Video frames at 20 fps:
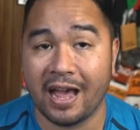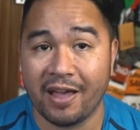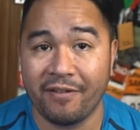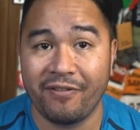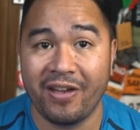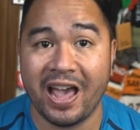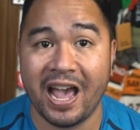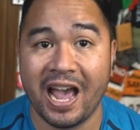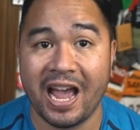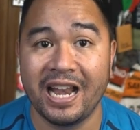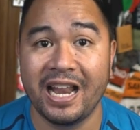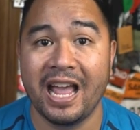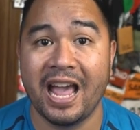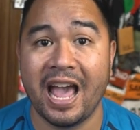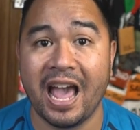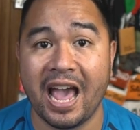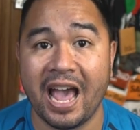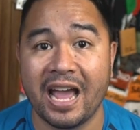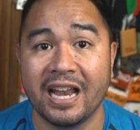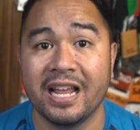I've
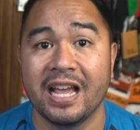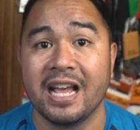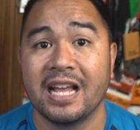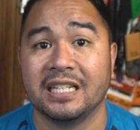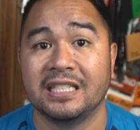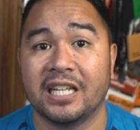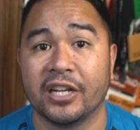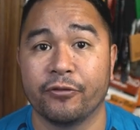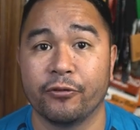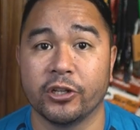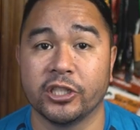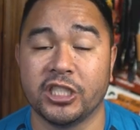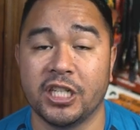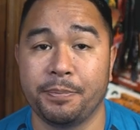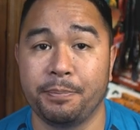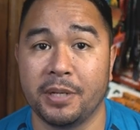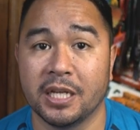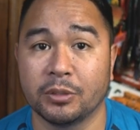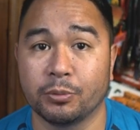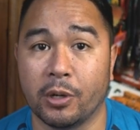had different
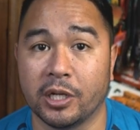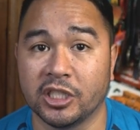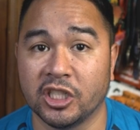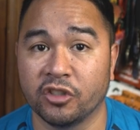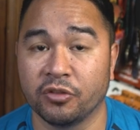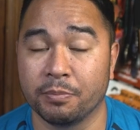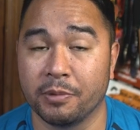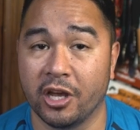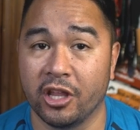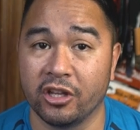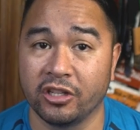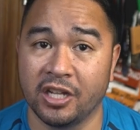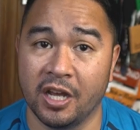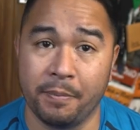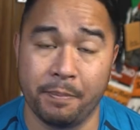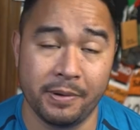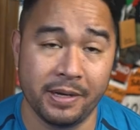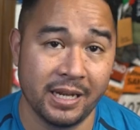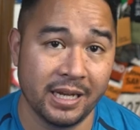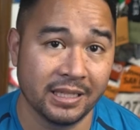GPS watches from other
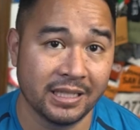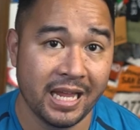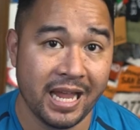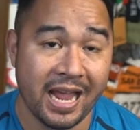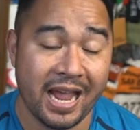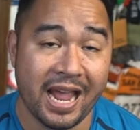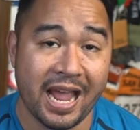companies,